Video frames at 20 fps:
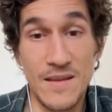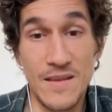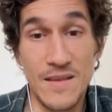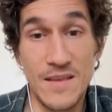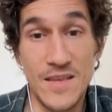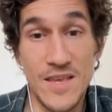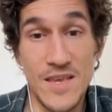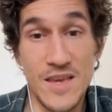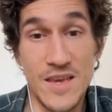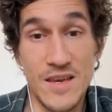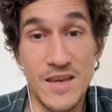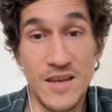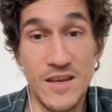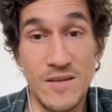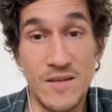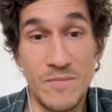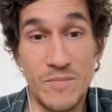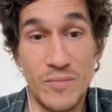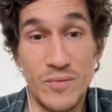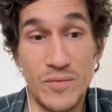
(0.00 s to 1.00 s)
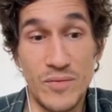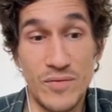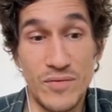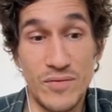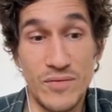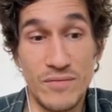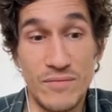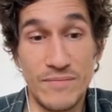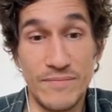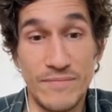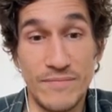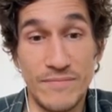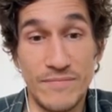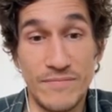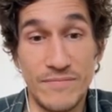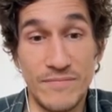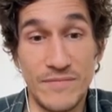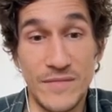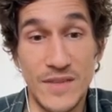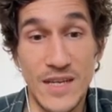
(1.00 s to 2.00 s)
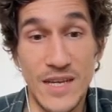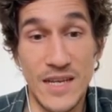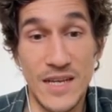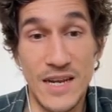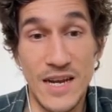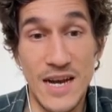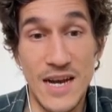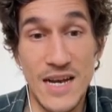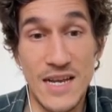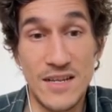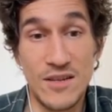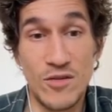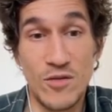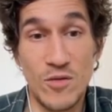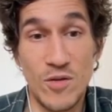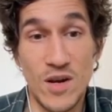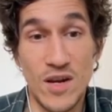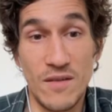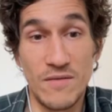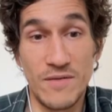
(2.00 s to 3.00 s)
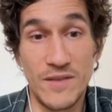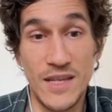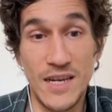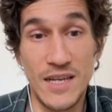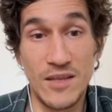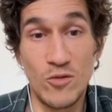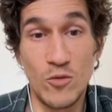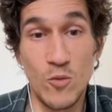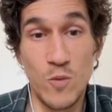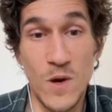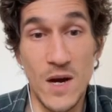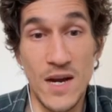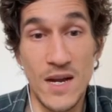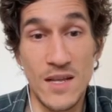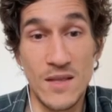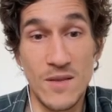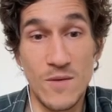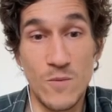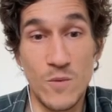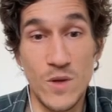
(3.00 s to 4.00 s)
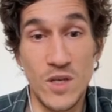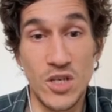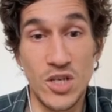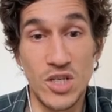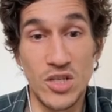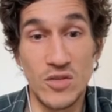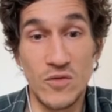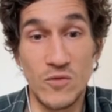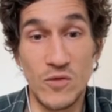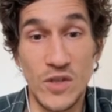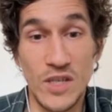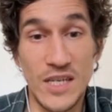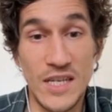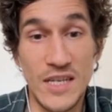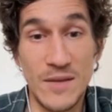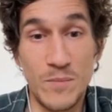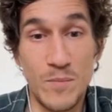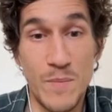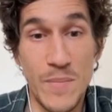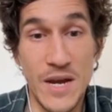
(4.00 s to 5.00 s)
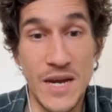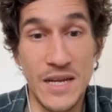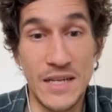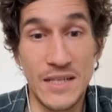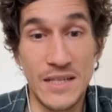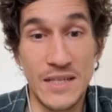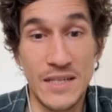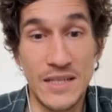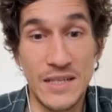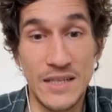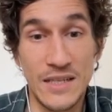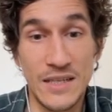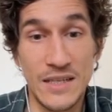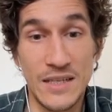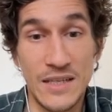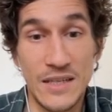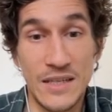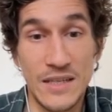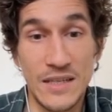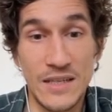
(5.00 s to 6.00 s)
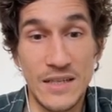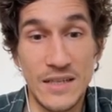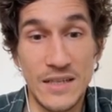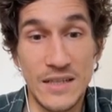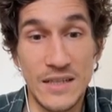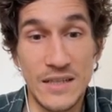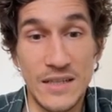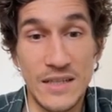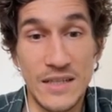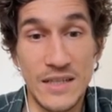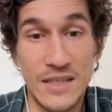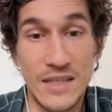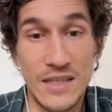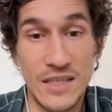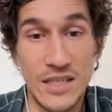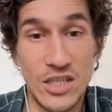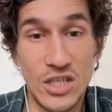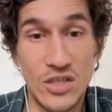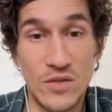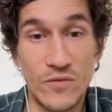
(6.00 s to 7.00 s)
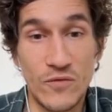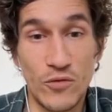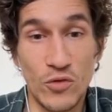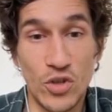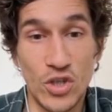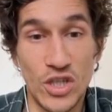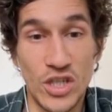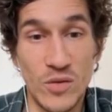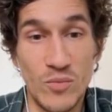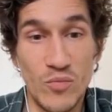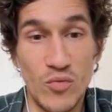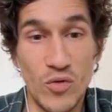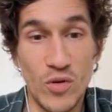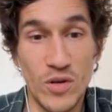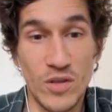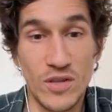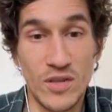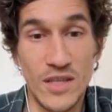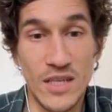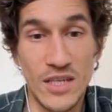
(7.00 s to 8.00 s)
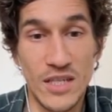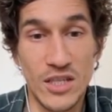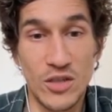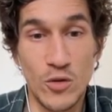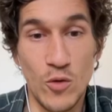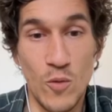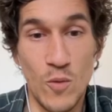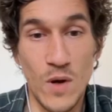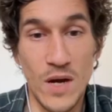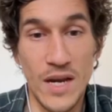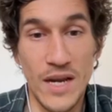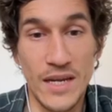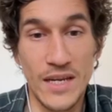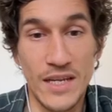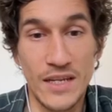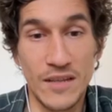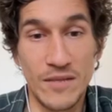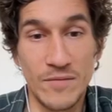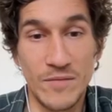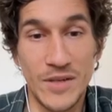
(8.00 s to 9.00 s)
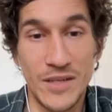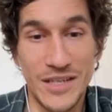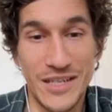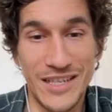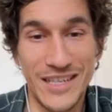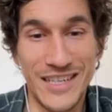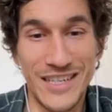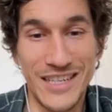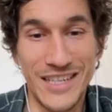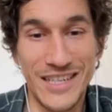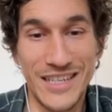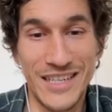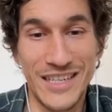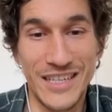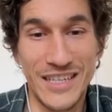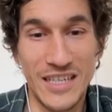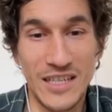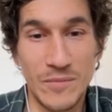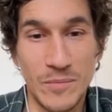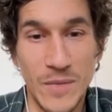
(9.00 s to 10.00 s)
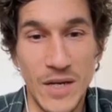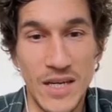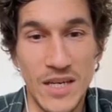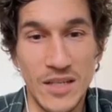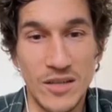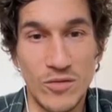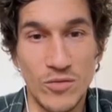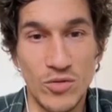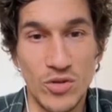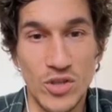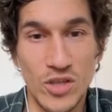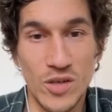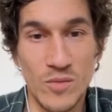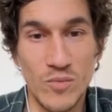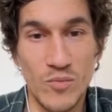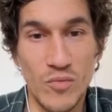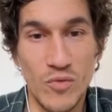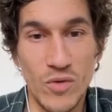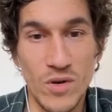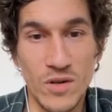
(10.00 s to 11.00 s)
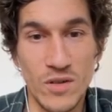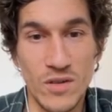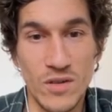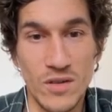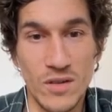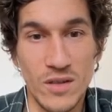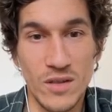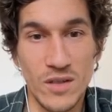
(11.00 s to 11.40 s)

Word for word: Yeah. And I don't have 3 to 1, which is really bad. And for ship port, there is no way I can I can make it to ship port.